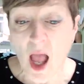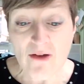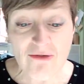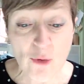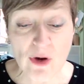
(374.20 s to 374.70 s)

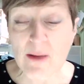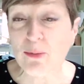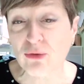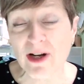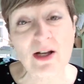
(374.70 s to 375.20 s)
For a
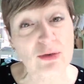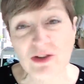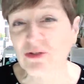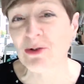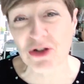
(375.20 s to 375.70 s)

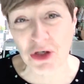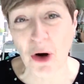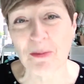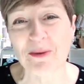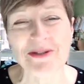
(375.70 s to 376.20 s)
pre-Christmas
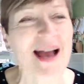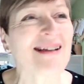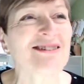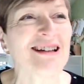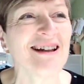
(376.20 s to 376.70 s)
shop, it was
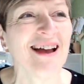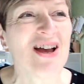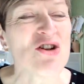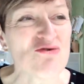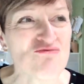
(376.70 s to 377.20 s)
actually
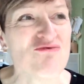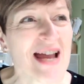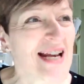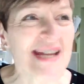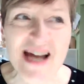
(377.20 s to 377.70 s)

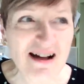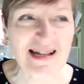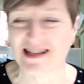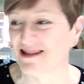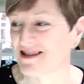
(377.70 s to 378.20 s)
really
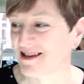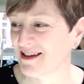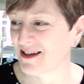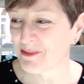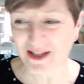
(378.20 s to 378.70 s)
nice
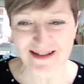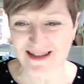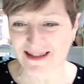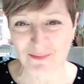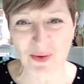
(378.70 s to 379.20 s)
because
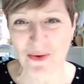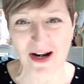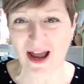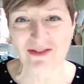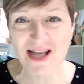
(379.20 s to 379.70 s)
we
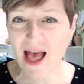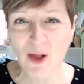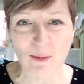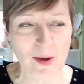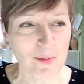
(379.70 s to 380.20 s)
weren't having to
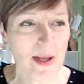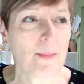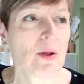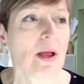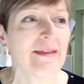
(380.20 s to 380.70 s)
elbow
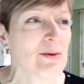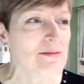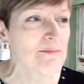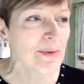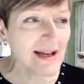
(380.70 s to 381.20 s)
people and there
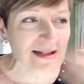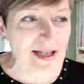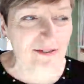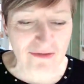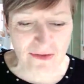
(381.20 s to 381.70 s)
was plenty
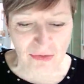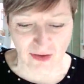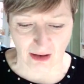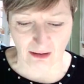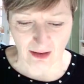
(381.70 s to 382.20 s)
of
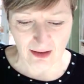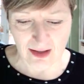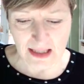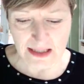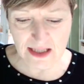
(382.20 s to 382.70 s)
everything.
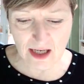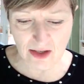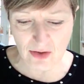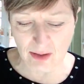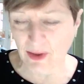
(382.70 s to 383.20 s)
So,
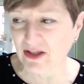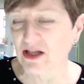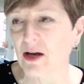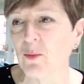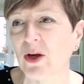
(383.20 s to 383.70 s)
and by the
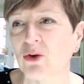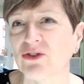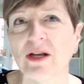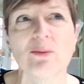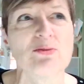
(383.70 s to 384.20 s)
time we got
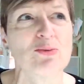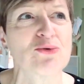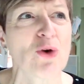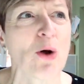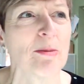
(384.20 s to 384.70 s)
in, it was
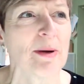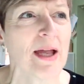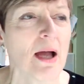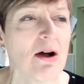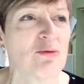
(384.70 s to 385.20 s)

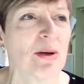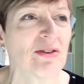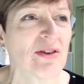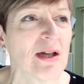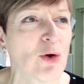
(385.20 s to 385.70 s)
probably half
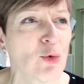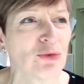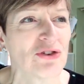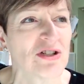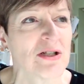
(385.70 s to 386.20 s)
past eight,
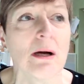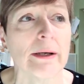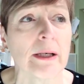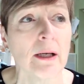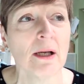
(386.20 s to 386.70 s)
quarter to
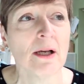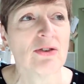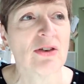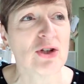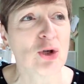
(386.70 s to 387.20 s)
nine.
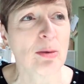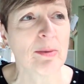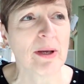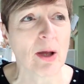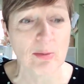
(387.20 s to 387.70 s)
So the shop had
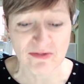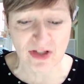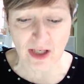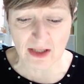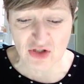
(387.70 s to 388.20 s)
been open for
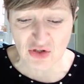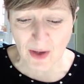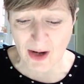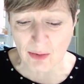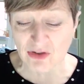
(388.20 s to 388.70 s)
nearly two
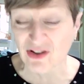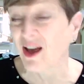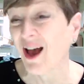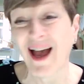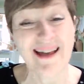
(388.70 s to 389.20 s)
hours
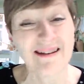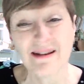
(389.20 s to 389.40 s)
and